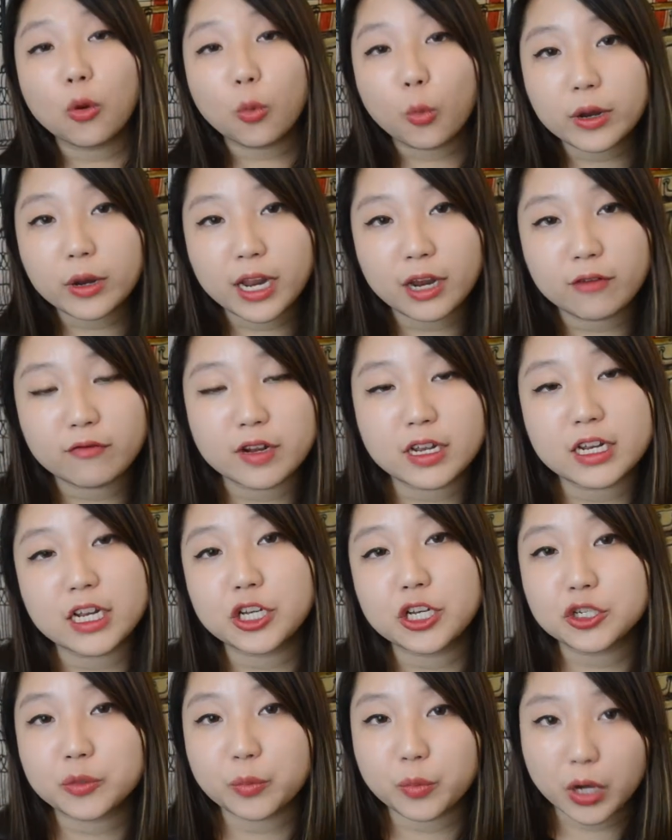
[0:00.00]
when I read
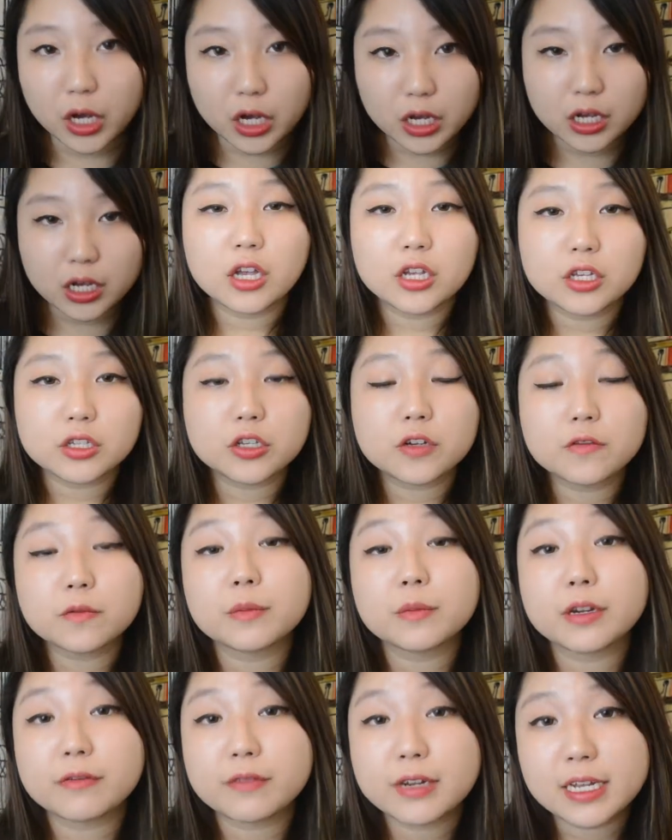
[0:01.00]
each book. So for
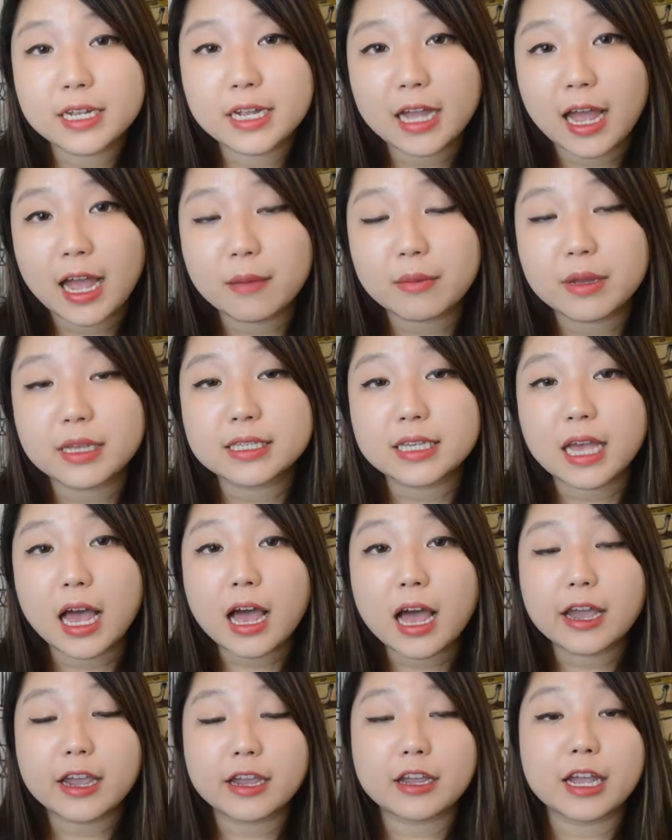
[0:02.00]
my reading habits,
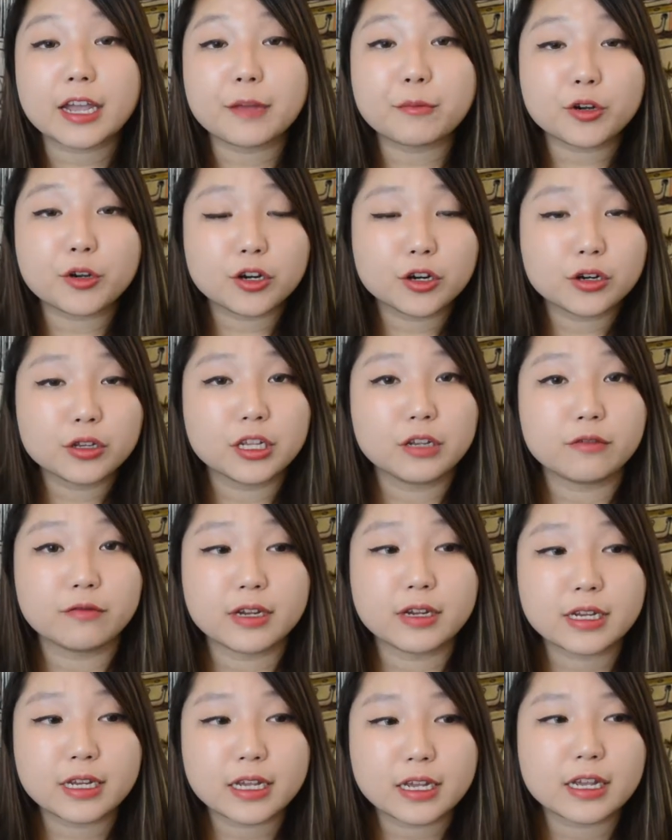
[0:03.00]
I am currently
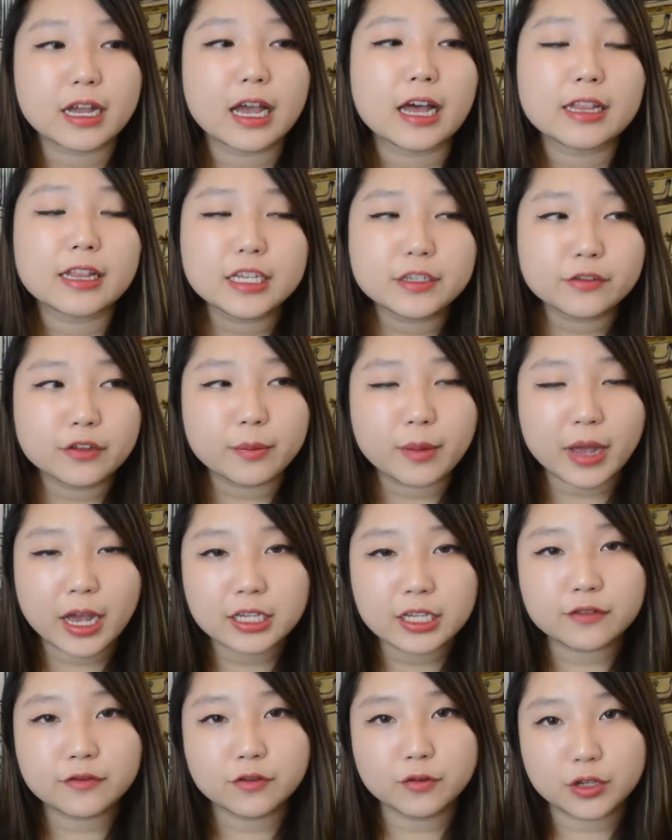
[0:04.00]
reading, at least for the
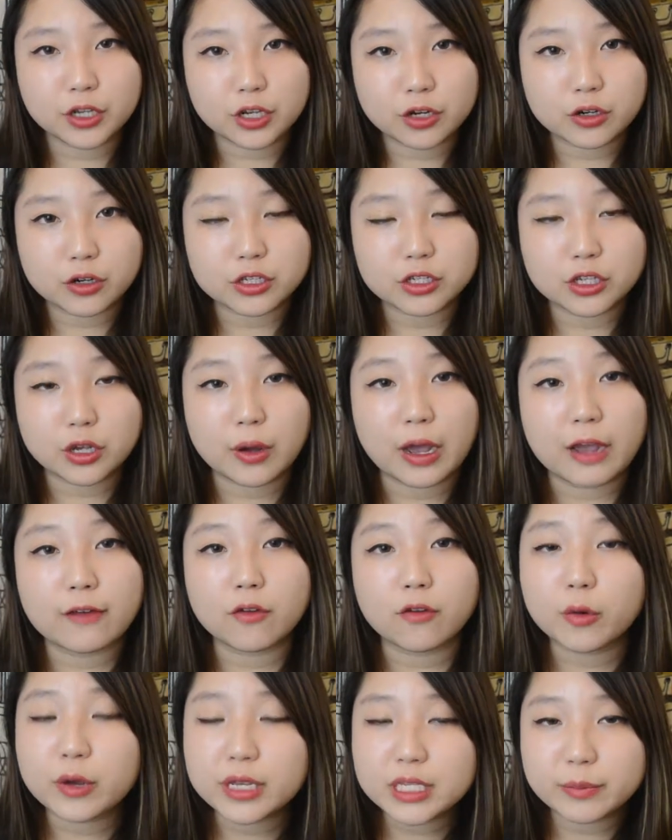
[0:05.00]
past few years, so I've
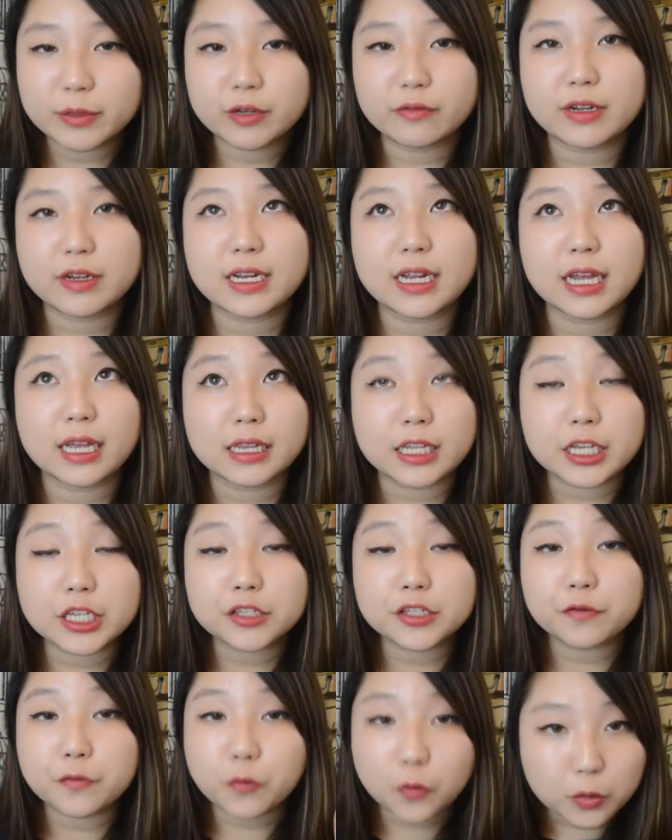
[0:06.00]
always been reading at
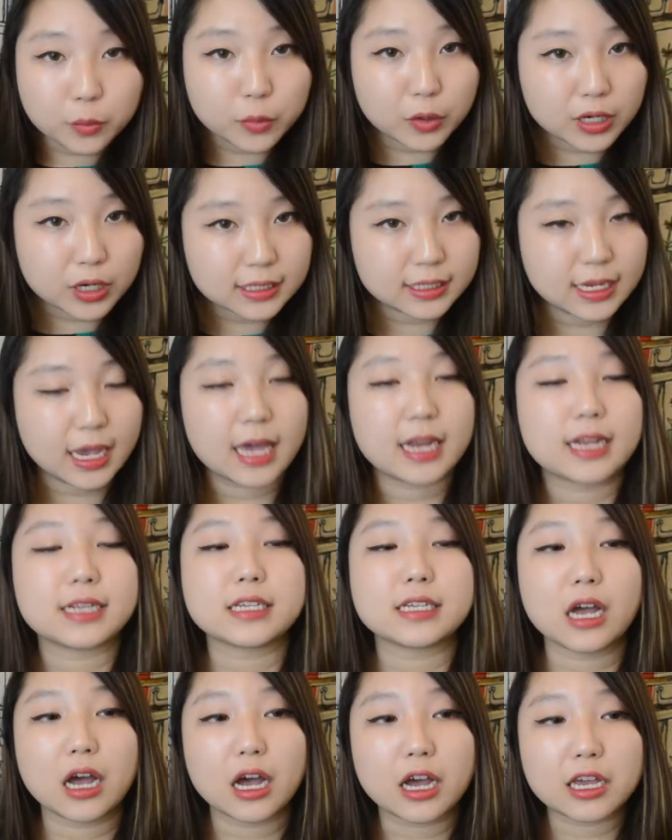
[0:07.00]
least four books at a
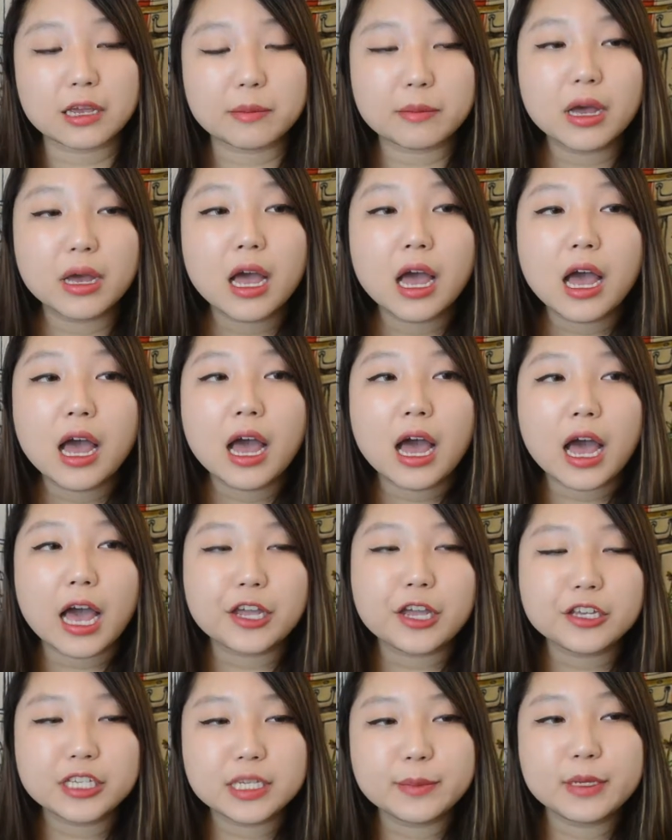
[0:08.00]
time. I
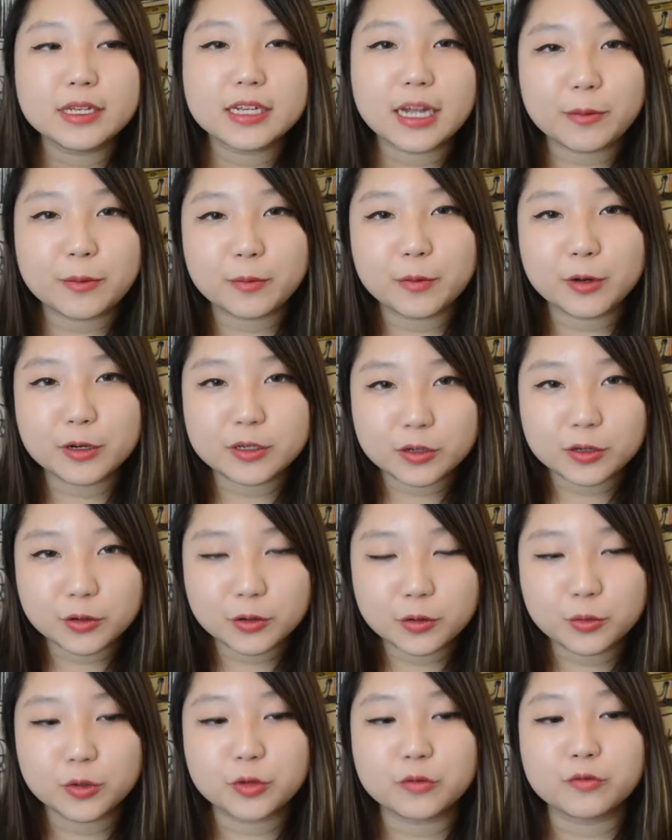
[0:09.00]
used to be the type of person
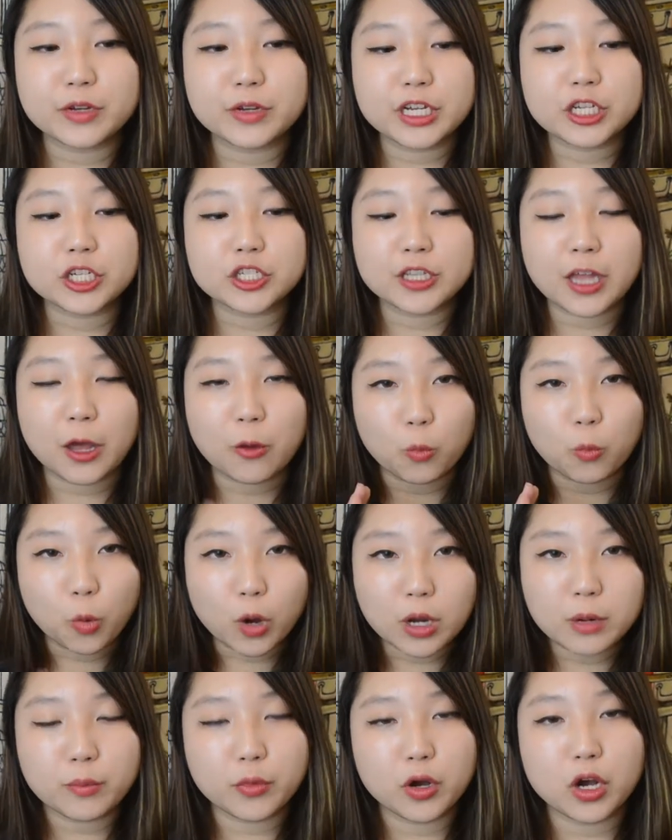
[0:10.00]
who would read just that
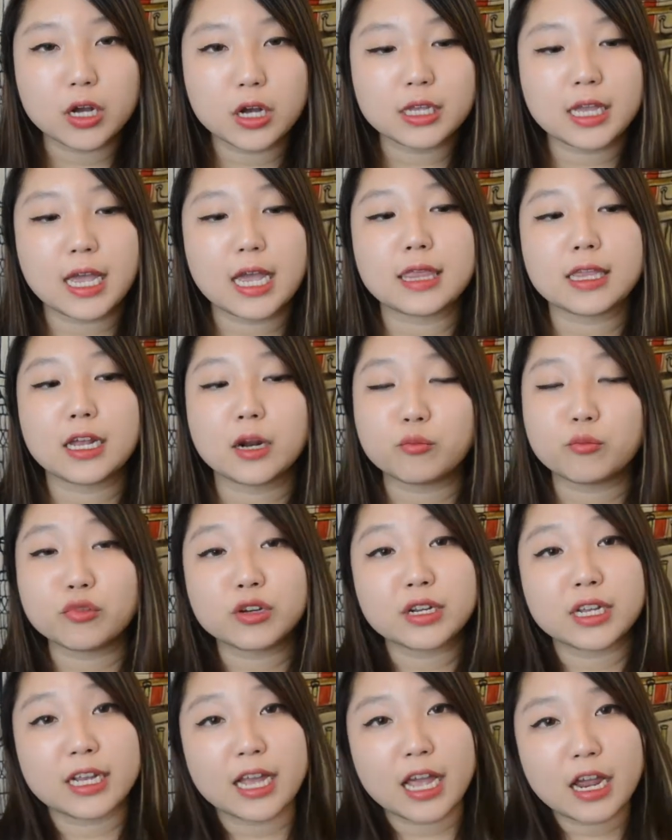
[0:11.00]
one book and now
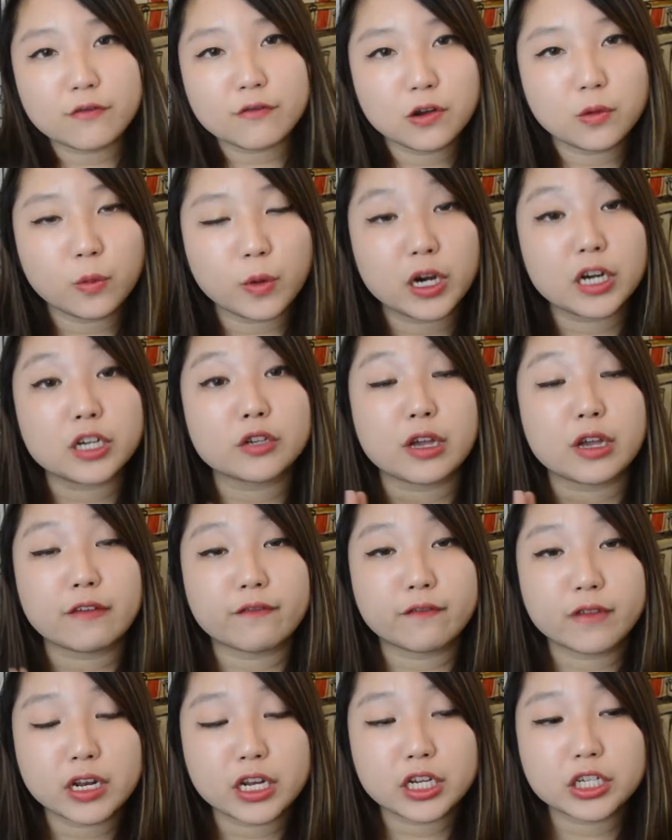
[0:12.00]
bring it everywhere and try to
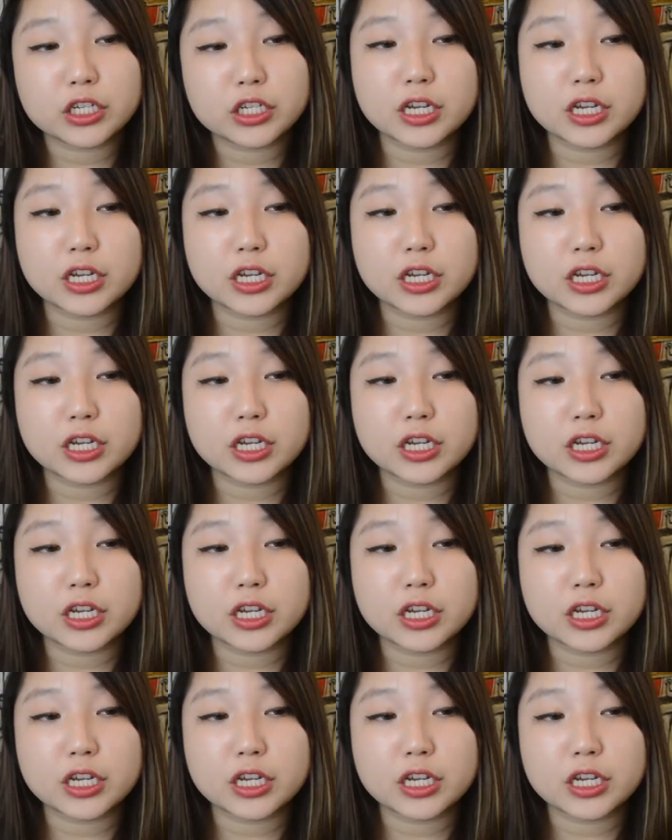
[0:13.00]
finish